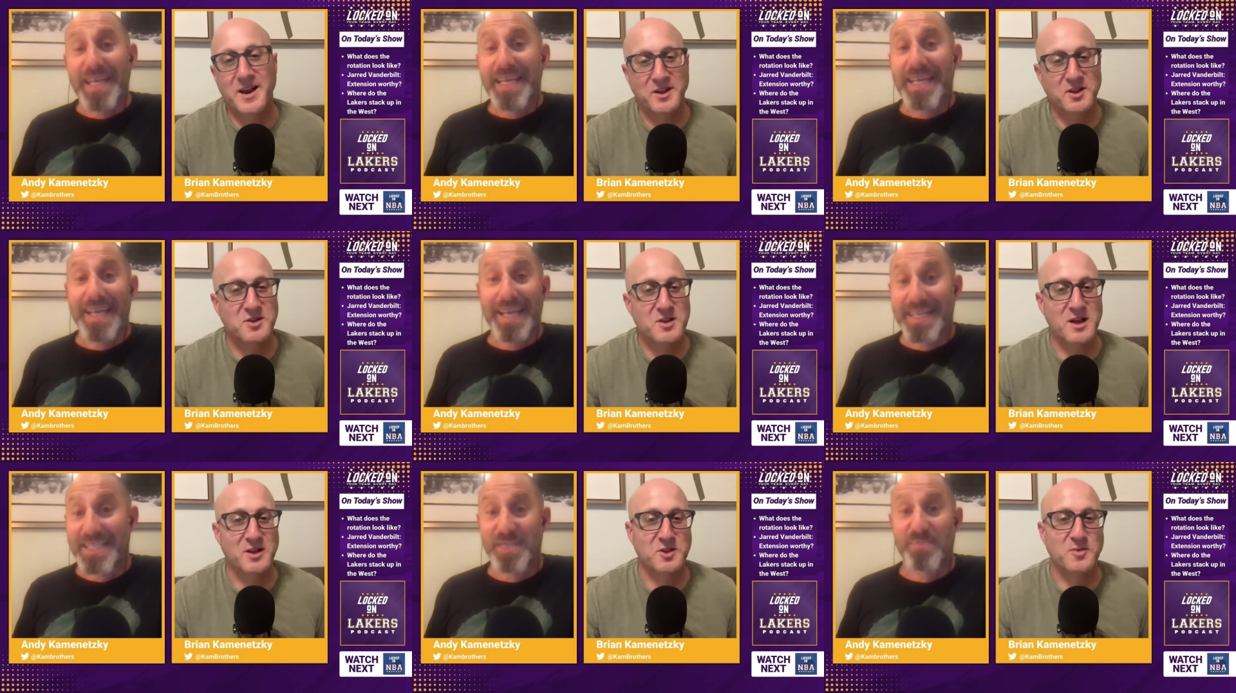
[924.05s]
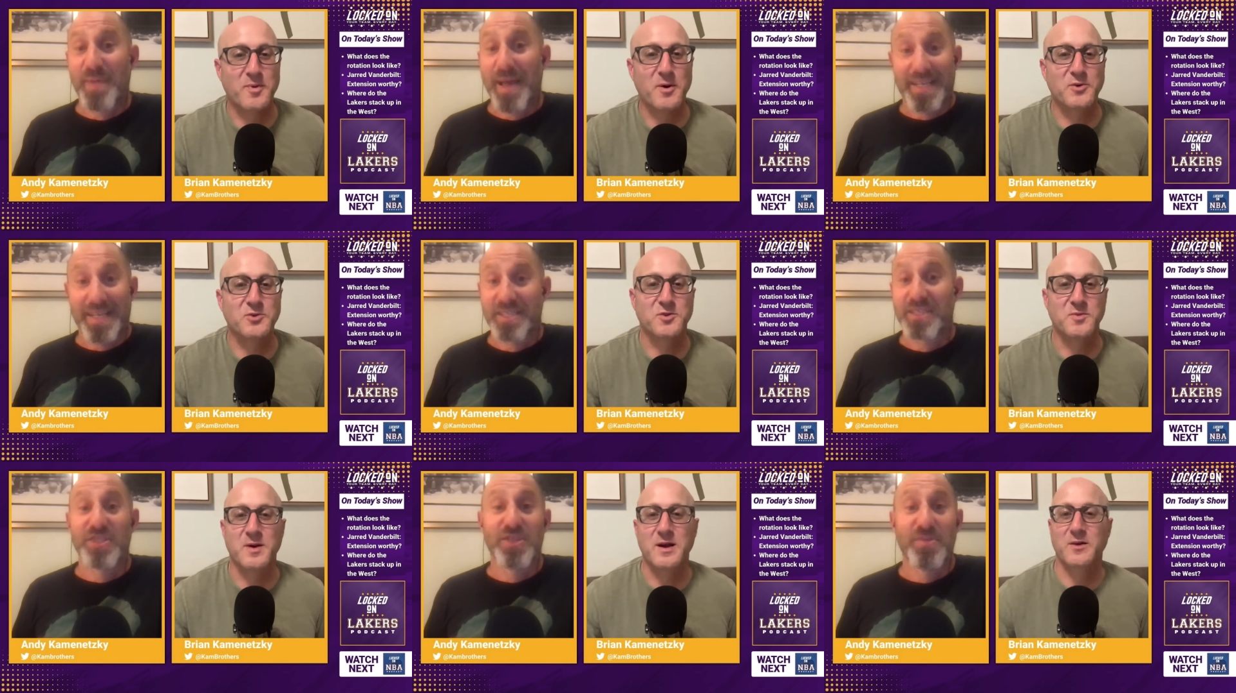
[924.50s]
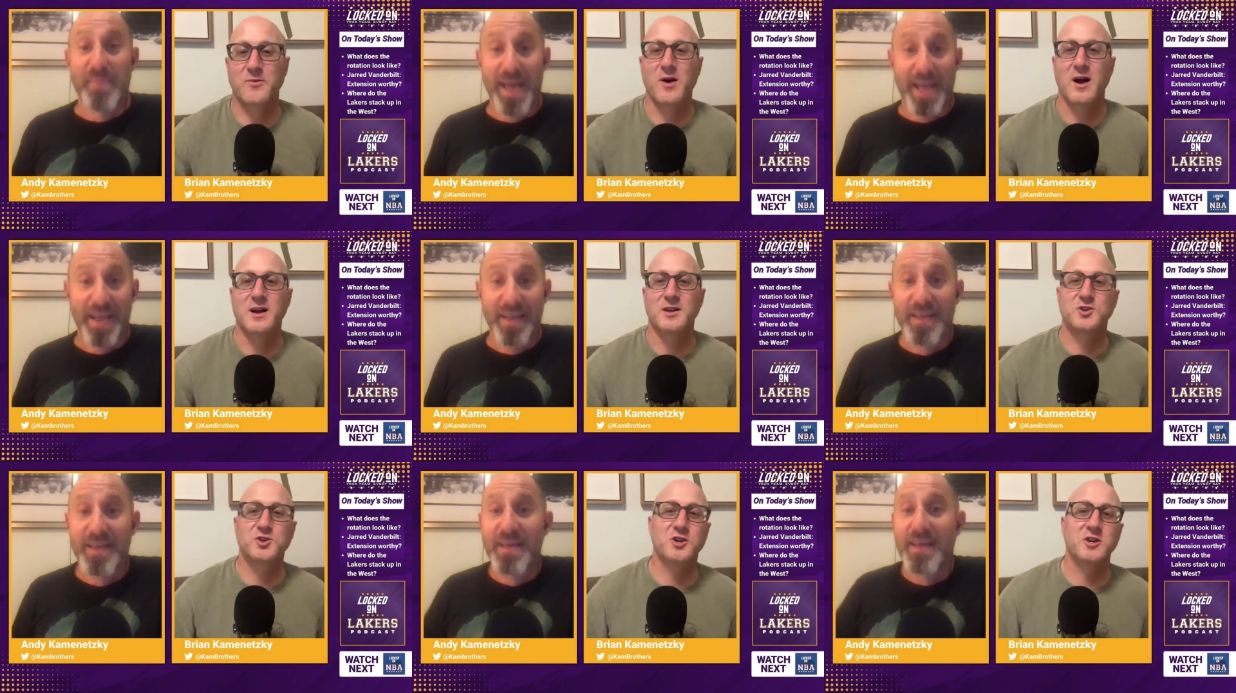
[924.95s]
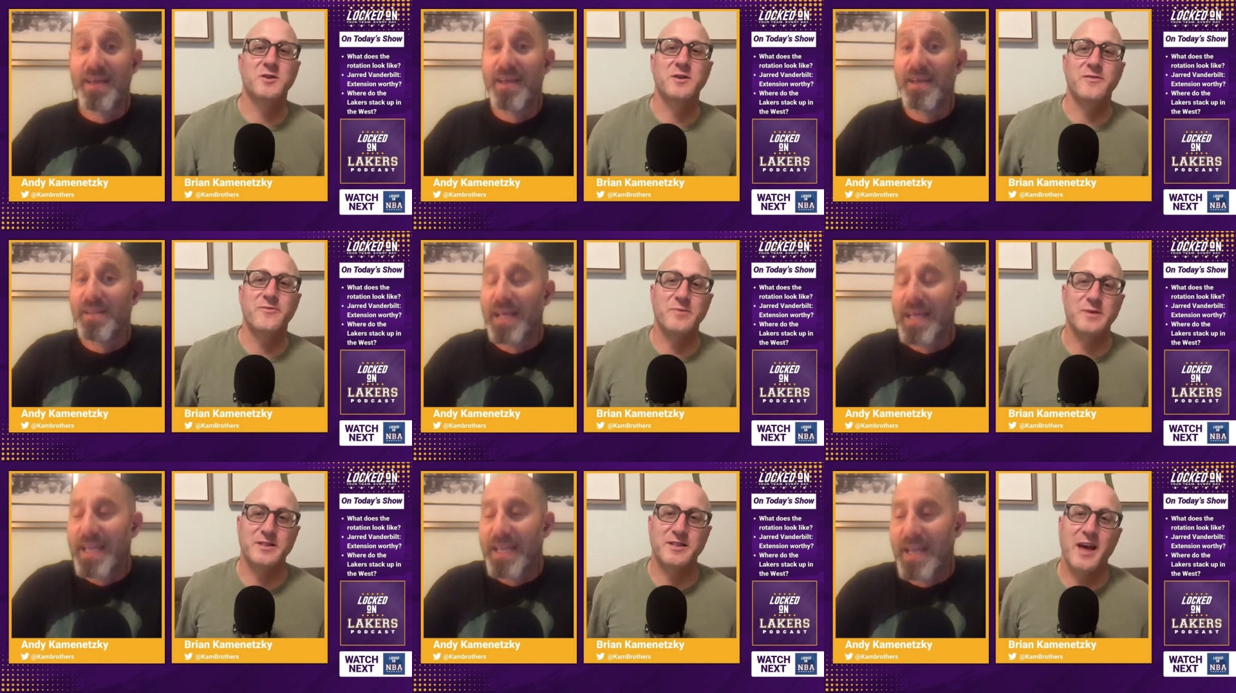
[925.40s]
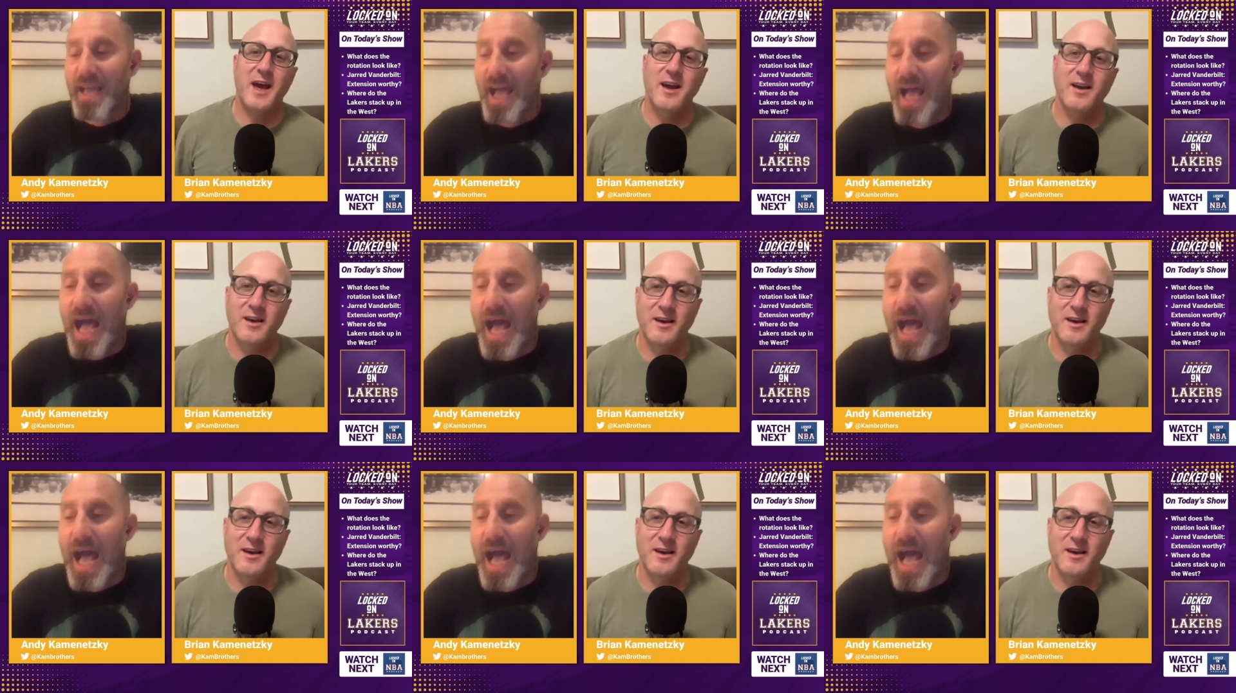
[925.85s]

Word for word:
Speaker 1: expected not to, to, make. Right. Shouldn't even like.